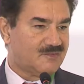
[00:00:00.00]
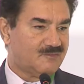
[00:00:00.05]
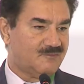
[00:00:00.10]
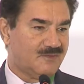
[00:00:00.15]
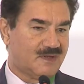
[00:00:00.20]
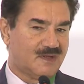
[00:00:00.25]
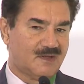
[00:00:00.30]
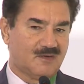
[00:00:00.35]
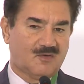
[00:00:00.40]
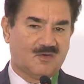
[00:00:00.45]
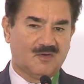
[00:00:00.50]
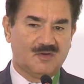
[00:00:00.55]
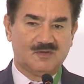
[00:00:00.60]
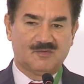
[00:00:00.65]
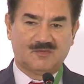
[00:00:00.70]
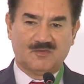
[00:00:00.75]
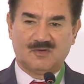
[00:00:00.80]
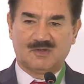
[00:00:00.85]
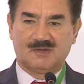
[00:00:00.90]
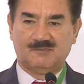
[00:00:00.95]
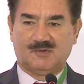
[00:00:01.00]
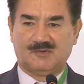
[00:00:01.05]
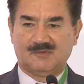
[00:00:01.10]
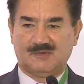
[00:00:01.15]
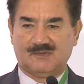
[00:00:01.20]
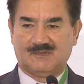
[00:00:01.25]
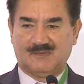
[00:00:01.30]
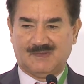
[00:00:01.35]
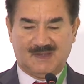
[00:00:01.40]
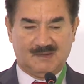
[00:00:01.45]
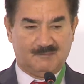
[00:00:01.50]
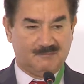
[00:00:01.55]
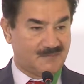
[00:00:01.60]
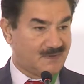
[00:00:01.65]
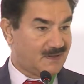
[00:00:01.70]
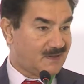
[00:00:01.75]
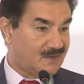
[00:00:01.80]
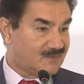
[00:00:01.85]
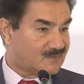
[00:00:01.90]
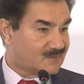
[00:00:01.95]
We can all talk about the same
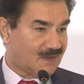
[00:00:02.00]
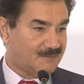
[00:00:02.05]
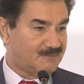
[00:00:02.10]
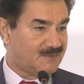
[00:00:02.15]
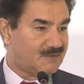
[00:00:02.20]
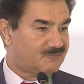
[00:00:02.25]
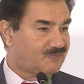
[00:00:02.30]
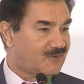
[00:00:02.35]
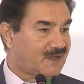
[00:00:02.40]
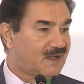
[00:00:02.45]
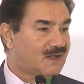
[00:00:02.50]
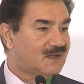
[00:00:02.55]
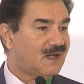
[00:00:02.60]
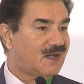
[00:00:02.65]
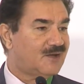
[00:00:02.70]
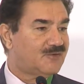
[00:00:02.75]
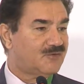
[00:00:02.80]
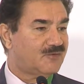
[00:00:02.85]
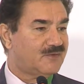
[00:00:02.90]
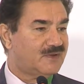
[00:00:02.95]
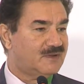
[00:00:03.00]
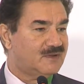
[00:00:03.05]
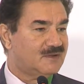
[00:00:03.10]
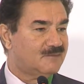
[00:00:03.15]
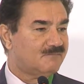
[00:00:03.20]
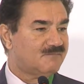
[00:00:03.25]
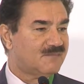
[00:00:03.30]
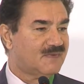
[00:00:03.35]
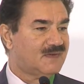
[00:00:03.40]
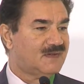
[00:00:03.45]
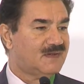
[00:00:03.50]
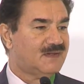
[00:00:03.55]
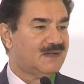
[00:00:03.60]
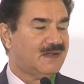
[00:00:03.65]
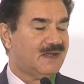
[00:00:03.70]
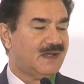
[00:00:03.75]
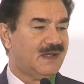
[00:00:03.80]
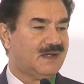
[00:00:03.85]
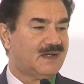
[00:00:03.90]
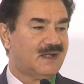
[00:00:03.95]
things. I'm very glad to hear,
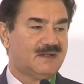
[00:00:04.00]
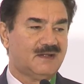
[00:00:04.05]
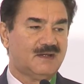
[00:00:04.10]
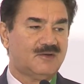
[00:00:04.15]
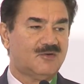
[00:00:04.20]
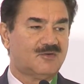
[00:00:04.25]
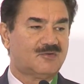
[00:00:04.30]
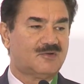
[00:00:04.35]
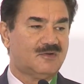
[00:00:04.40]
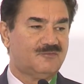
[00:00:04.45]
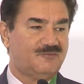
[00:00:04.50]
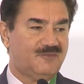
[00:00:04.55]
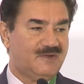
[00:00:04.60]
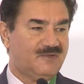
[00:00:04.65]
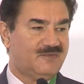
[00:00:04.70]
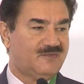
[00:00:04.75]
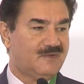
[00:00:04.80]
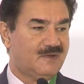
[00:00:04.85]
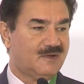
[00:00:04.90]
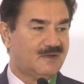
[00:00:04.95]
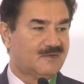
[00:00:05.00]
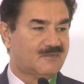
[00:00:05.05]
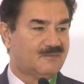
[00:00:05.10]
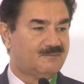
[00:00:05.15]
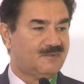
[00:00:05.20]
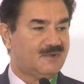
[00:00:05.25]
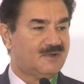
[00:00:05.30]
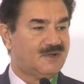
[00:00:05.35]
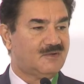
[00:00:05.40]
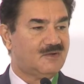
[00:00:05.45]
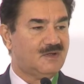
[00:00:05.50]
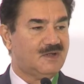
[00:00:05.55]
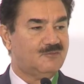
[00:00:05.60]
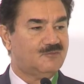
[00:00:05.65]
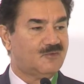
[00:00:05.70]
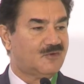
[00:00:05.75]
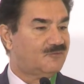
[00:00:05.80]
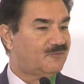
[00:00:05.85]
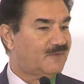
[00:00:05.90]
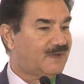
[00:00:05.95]
and I think Dr. Hafiz Sheikh particularly
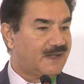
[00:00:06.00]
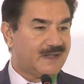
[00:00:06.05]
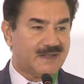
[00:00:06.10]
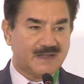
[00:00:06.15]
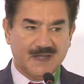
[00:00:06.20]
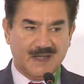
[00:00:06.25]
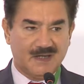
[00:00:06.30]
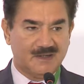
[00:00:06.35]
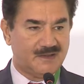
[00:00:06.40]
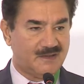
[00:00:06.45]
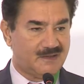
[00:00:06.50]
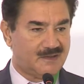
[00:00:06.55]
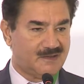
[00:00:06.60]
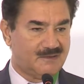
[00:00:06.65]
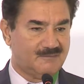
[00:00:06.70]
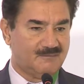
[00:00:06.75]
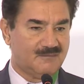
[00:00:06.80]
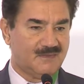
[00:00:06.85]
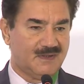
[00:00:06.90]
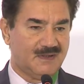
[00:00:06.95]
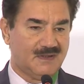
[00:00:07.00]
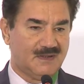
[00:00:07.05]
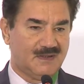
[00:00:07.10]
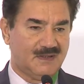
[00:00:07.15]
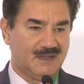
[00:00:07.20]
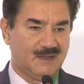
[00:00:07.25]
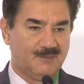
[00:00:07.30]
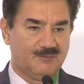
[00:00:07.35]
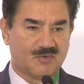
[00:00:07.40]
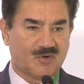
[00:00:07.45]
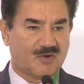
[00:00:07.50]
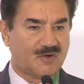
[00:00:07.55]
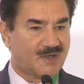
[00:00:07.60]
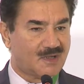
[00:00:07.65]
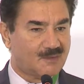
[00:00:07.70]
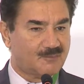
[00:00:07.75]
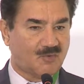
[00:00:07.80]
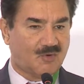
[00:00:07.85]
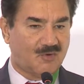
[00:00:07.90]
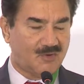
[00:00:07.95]
was very candid. He brought
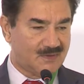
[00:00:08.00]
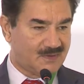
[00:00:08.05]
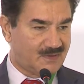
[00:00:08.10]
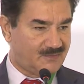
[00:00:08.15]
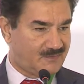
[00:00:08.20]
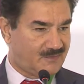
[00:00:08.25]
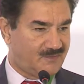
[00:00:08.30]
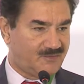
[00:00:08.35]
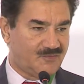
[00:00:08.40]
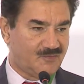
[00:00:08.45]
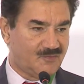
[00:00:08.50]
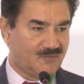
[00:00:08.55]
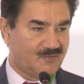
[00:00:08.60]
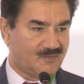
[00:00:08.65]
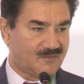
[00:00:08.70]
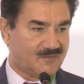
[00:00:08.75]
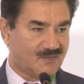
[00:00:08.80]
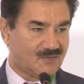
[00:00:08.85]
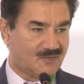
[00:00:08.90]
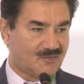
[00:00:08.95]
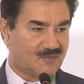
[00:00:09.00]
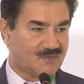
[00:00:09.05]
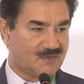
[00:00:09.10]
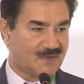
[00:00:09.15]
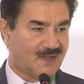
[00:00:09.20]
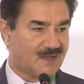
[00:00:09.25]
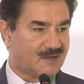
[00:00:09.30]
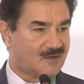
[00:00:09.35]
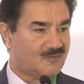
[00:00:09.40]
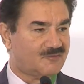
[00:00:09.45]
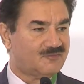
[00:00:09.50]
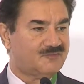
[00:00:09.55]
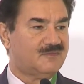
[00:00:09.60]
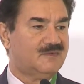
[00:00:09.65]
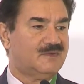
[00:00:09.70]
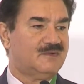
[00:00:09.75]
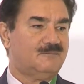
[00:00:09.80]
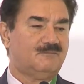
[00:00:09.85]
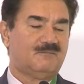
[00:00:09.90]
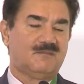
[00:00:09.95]
up all these issues, lack
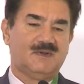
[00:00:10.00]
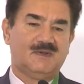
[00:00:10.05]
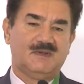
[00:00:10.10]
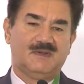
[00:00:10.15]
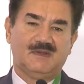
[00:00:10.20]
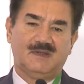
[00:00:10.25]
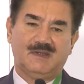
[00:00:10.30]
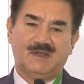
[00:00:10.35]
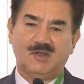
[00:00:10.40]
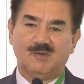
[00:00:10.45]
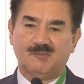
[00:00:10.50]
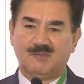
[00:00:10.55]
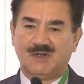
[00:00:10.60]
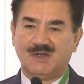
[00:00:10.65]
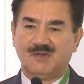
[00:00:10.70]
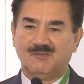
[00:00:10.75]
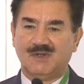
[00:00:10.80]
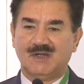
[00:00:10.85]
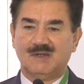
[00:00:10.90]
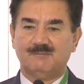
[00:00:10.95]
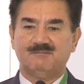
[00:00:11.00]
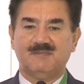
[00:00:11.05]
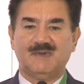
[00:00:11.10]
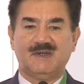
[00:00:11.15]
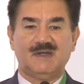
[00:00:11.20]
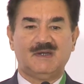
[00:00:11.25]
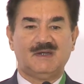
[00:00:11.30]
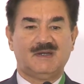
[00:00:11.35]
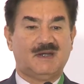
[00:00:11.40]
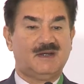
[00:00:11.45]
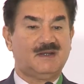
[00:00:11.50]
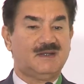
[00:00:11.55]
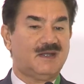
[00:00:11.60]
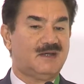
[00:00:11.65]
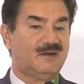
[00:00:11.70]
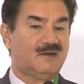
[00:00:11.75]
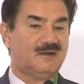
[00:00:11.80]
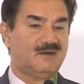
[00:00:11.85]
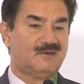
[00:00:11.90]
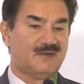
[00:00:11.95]
of human development, and
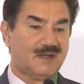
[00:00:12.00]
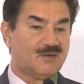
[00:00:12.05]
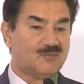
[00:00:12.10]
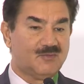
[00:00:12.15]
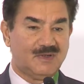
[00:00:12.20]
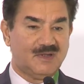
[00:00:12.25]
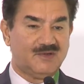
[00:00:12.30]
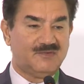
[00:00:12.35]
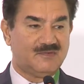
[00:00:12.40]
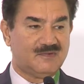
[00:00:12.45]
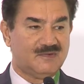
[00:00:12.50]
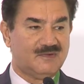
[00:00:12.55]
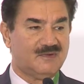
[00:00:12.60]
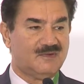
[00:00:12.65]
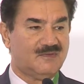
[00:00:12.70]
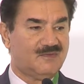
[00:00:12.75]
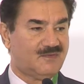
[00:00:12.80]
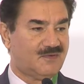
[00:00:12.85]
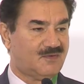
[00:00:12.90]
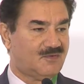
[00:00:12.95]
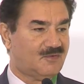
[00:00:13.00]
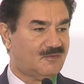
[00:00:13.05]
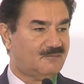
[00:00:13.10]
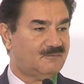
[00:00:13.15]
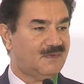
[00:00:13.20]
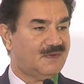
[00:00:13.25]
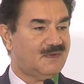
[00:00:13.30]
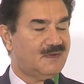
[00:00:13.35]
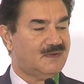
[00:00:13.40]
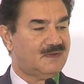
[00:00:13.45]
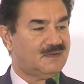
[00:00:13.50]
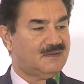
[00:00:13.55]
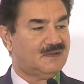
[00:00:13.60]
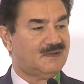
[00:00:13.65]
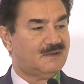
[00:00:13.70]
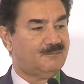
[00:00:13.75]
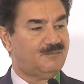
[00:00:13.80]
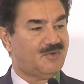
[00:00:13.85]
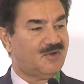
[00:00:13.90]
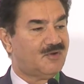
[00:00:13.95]
then regulations,
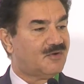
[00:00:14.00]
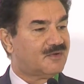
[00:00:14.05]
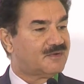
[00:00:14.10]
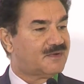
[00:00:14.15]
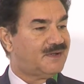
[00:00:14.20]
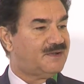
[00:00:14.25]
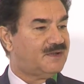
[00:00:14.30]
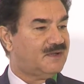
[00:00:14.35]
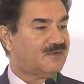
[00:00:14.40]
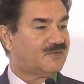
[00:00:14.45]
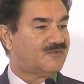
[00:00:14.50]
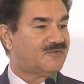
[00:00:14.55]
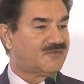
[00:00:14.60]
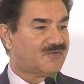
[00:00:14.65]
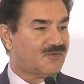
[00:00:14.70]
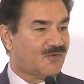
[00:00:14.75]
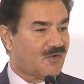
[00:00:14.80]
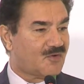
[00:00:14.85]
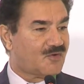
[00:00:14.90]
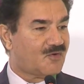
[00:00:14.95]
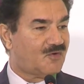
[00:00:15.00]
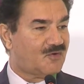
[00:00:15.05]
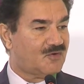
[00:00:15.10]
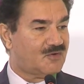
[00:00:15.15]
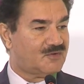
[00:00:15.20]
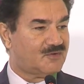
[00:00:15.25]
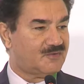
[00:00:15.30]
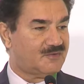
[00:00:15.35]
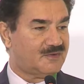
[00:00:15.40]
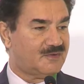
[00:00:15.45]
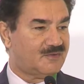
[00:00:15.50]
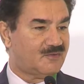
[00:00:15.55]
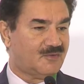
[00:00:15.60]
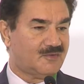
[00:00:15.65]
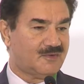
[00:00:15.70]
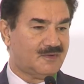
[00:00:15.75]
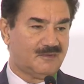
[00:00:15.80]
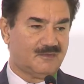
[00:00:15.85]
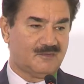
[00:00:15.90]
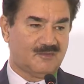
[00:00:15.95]
the bureaucratic stronghold on
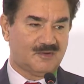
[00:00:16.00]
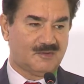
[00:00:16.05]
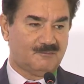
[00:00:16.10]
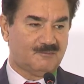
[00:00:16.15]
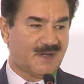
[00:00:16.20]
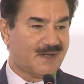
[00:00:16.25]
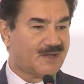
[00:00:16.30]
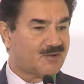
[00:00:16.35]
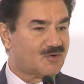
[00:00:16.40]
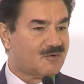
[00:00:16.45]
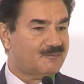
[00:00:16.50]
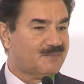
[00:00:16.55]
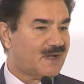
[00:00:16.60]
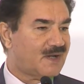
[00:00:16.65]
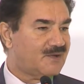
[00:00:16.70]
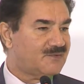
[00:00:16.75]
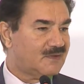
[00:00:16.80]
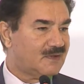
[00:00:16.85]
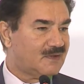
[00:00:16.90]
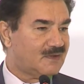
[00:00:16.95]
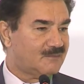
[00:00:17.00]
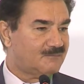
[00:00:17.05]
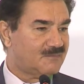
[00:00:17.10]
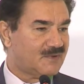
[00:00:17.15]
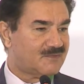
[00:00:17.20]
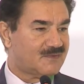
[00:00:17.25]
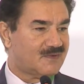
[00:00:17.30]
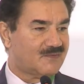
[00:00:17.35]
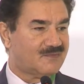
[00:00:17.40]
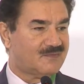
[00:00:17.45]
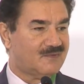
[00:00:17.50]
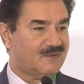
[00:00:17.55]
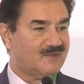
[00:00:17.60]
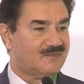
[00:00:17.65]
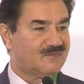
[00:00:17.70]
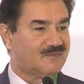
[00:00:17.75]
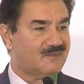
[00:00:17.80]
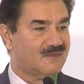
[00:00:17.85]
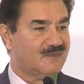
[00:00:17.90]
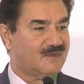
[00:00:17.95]
micromanaging
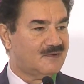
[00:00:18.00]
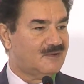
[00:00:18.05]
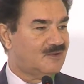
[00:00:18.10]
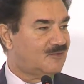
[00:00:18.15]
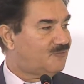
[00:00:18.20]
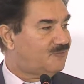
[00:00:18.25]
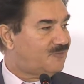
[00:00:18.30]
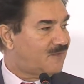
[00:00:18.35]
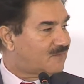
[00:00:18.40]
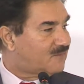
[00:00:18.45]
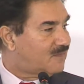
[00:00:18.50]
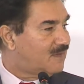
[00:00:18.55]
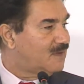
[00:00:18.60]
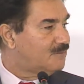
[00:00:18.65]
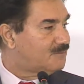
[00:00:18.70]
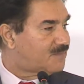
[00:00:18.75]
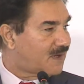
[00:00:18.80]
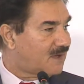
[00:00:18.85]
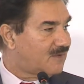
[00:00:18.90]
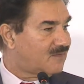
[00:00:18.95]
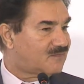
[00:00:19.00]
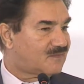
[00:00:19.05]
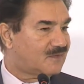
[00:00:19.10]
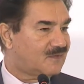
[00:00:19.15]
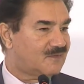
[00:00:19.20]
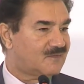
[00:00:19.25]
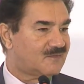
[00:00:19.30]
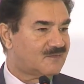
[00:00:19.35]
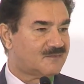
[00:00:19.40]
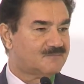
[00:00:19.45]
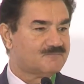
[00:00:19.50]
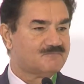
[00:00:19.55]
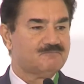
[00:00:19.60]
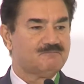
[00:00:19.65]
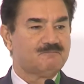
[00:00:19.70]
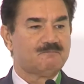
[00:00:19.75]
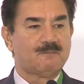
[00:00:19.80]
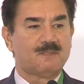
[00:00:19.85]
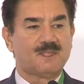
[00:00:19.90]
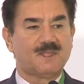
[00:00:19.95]
businesses, fixing prices,
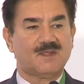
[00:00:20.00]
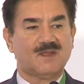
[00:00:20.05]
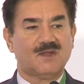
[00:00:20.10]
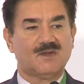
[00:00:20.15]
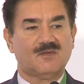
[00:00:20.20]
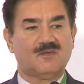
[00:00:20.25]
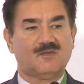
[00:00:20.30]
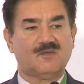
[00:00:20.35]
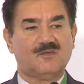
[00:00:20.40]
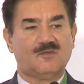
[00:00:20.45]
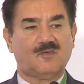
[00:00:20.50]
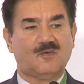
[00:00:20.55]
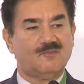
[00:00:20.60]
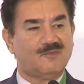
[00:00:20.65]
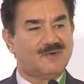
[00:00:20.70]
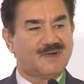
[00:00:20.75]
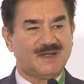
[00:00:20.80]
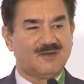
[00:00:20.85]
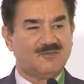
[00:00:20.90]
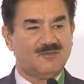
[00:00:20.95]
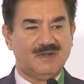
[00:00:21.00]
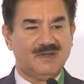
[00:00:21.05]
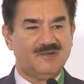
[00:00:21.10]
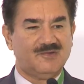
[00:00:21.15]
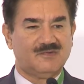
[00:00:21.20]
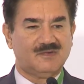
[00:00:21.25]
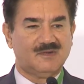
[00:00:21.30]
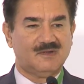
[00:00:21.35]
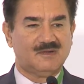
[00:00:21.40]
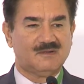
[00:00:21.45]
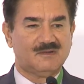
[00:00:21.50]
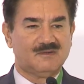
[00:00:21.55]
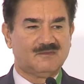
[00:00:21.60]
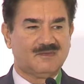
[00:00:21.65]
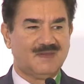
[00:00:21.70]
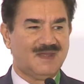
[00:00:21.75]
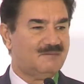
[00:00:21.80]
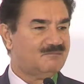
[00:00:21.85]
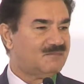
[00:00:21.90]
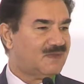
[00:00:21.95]
over-regulation,
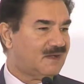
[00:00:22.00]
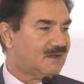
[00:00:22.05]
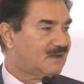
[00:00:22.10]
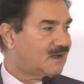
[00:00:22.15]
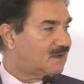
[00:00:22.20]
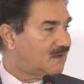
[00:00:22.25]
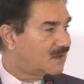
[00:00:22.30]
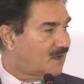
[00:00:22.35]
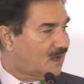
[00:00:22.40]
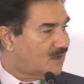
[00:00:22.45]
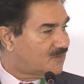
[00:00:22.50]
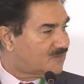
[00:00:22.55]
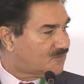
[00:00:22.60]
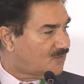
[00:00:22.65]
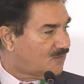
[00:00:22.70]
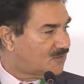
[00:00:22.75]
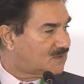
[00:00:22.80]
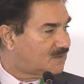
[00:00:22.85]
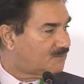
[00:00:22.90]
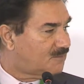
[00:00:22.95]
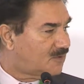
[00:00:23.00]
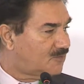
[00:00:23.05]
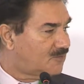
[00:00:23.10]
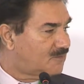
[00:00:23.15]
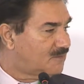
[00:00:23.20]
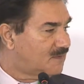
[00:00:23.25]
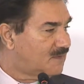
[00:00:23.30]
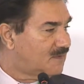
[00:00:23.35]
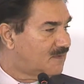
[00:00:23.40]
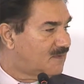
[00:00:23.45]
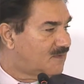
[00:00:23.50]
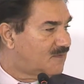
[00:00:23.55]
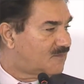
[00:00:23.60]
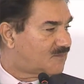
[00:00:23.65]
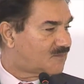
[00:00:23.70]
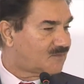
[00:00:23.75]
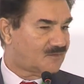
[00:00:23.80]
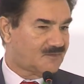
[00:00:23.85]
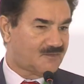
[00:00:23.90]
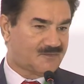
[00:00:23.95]
same thing that Gyas talked about.
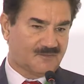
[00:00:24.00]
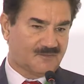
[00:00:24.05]
So